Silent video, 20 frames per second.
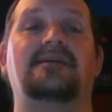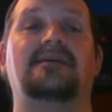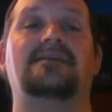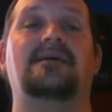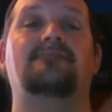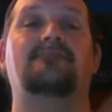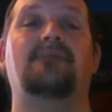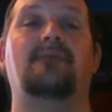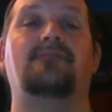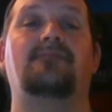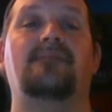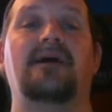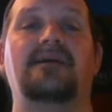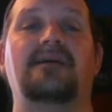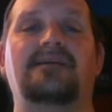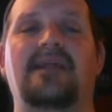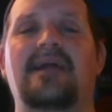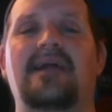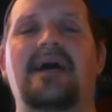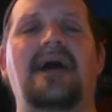they step up
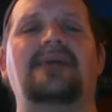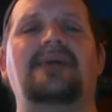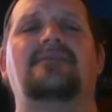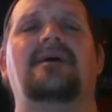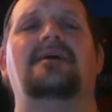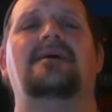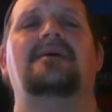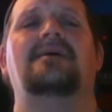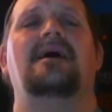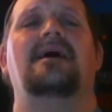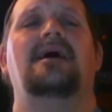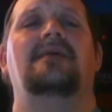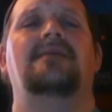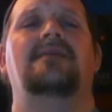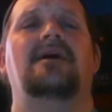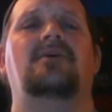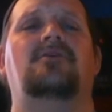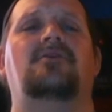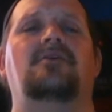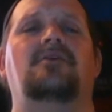things, and they act like
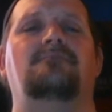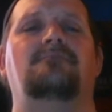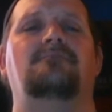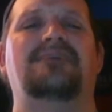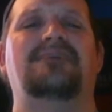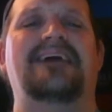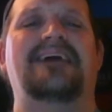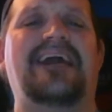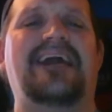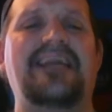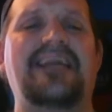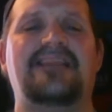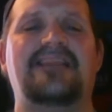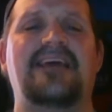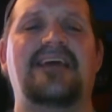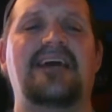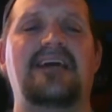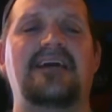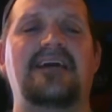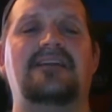they couldn't put
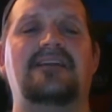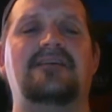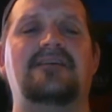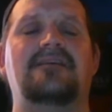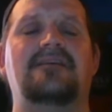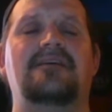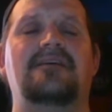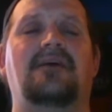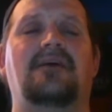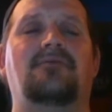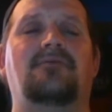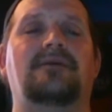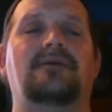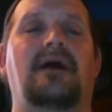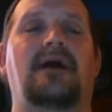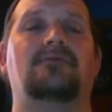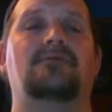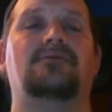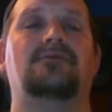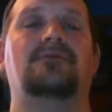anything into the other
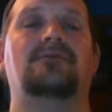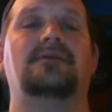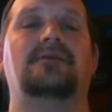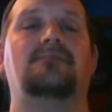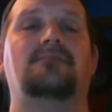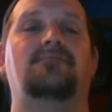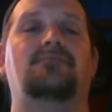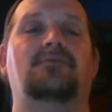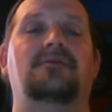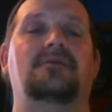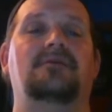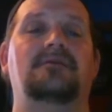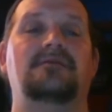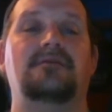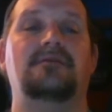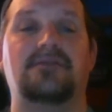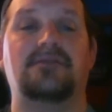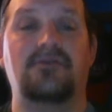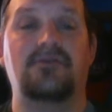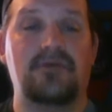console that they put into
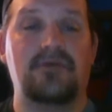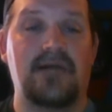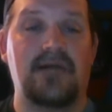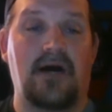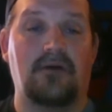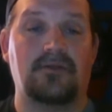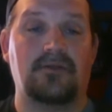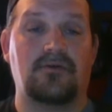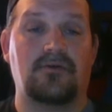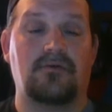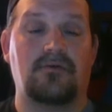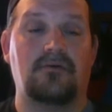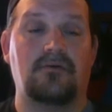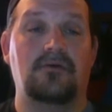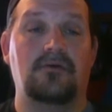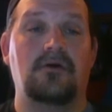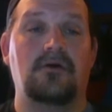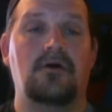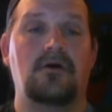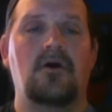this new console.
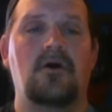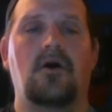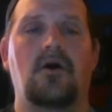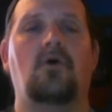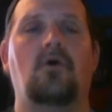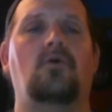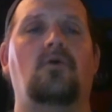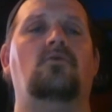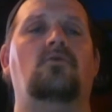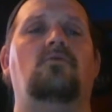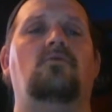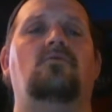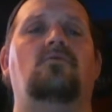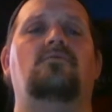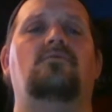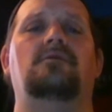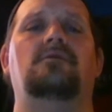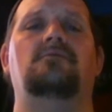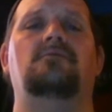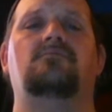Oh,
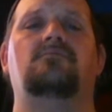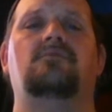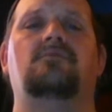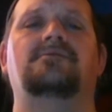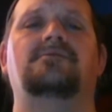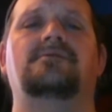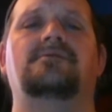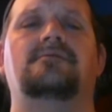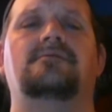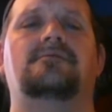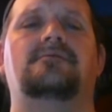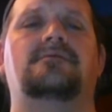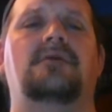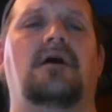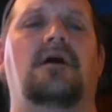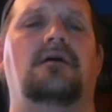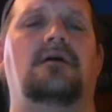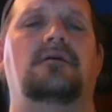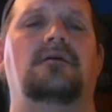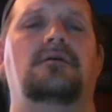it wasn't,
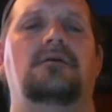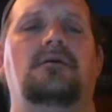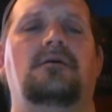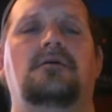it